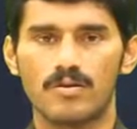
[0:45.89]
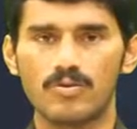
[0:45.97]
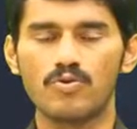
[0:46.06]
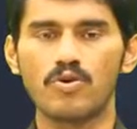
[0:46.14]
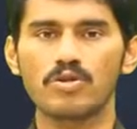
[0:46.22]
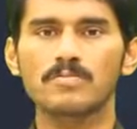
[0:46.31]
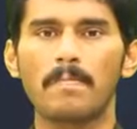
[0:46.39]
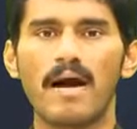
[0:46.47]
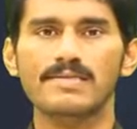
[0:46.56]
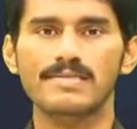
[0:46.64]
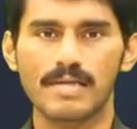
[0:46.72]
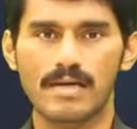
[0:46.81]
Those
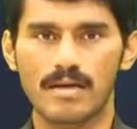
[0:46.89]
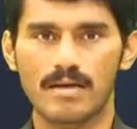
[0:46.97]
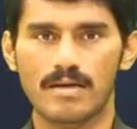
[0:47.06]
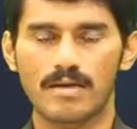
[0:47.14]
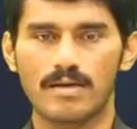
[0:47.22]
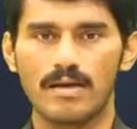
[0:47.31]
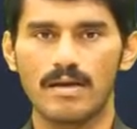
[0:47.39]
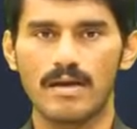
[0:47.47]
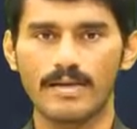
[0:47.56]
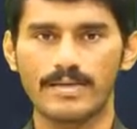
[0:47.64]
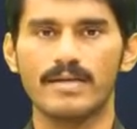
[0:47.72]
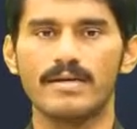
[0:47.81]
parts are
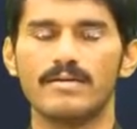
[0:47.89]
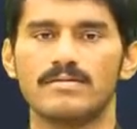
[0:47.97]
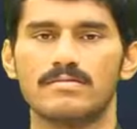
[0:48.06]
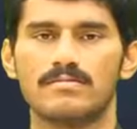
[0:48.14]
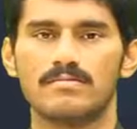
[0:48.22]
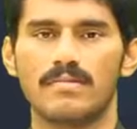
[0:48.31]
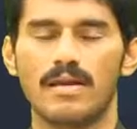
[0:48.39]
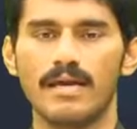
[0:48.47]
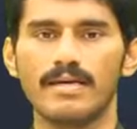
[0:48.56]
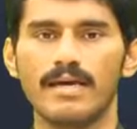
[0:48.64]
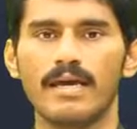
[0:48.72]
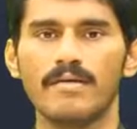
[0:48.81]
lettered
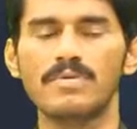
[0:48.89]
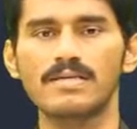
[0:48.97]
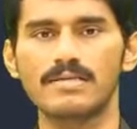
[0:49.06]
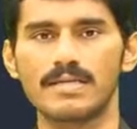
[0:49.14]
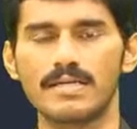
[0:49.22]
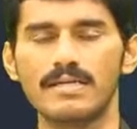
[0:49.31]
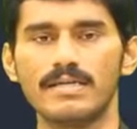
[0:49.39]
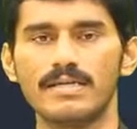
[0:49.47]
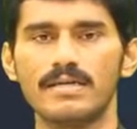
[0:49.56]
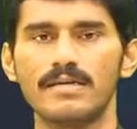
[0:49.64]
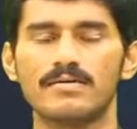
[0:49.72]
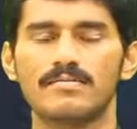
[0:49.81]
like A, B, C, D,
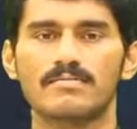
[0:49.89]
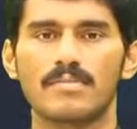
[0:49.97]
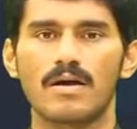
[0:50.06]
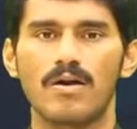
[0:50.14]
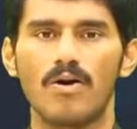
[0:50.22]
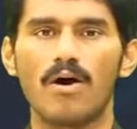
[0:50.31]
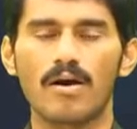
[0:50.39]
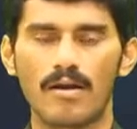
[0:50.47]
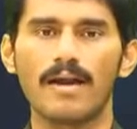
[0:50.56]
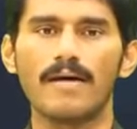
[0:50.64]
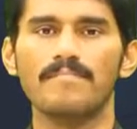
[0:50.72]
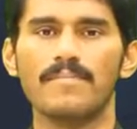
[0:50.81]
E, or
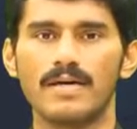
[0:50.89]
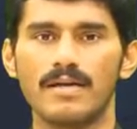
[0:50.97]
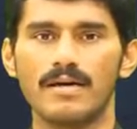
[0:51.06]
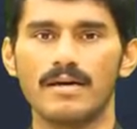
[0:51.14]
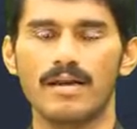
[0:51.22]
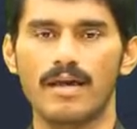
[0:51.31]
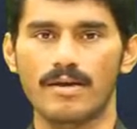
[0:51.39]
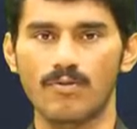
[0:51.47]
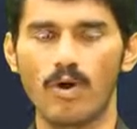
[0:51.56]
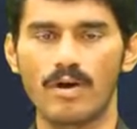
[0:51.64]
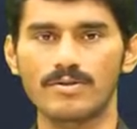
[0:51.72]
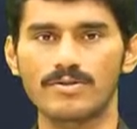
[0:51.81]
numbered like
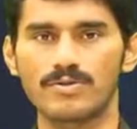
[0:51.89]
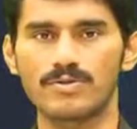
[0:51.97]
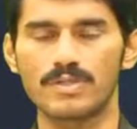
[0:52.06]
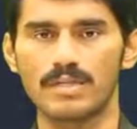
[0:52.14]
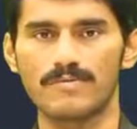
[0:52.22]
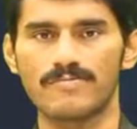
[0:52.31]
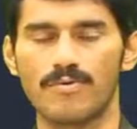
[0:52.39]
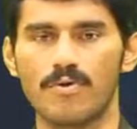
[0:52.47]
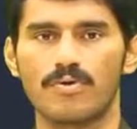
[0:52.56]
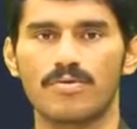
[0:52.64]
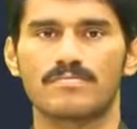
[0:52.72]
1, 2, 3, 4.